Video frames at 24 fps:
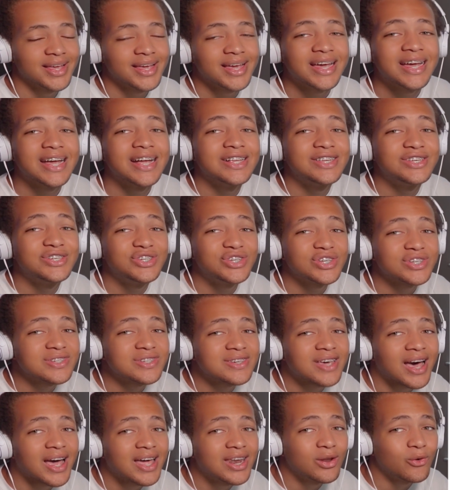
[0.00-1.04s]
It's just
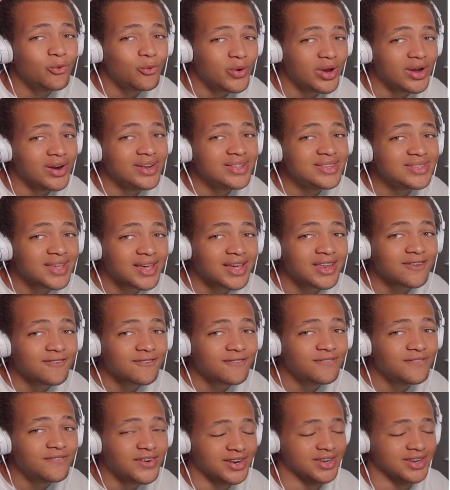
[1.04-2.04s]
kind of weird. It's kind of funny.